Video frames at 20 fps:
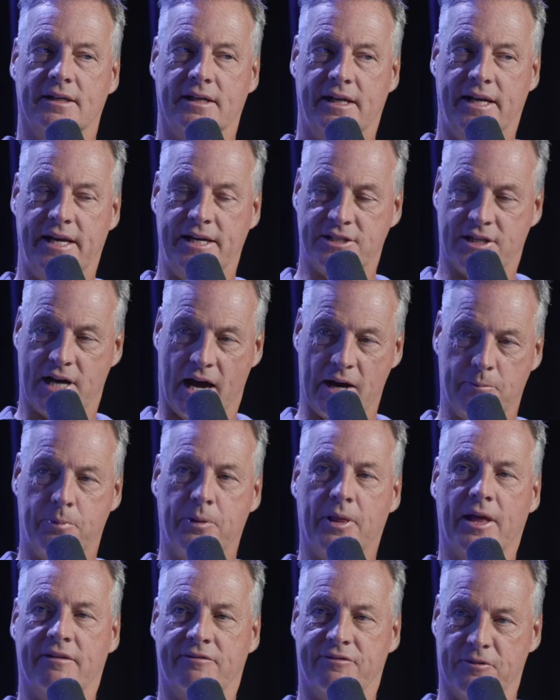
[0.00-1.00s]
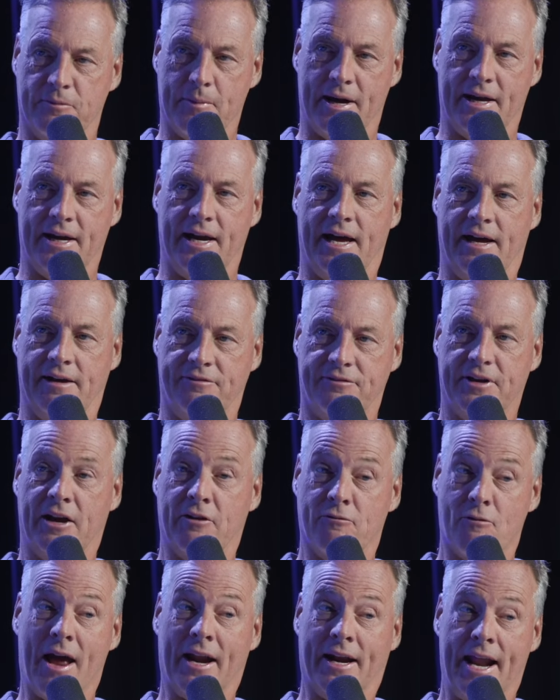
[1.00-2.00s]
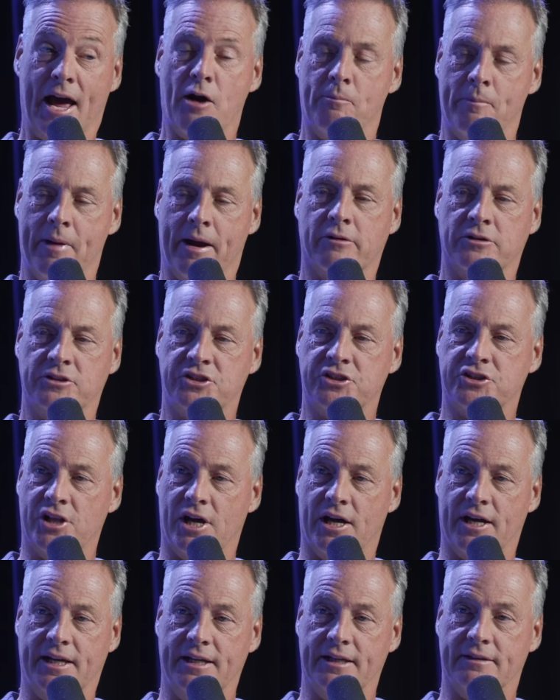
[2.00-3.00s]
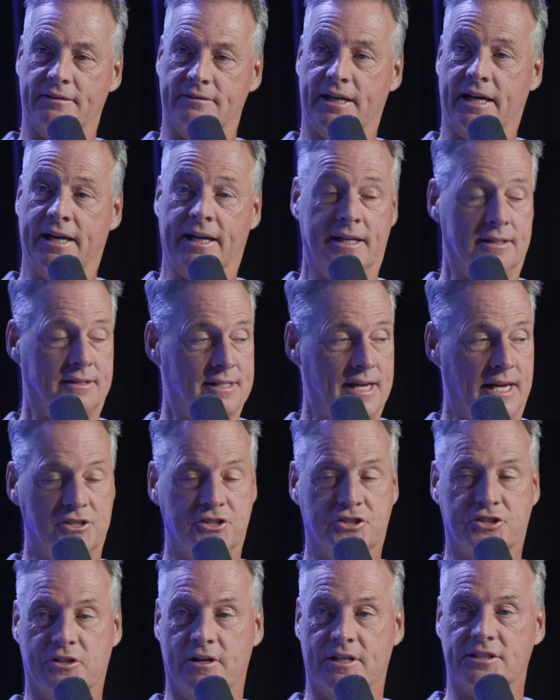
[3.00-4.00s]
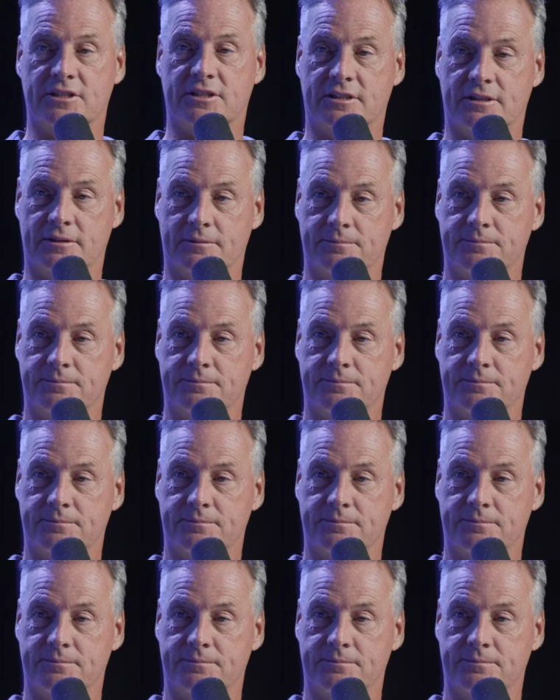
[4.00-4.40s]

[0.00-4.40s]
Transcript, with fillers: He's got a plan for my life, mm-hmm. and right now, marriage is not it, and yeah. it takes trust.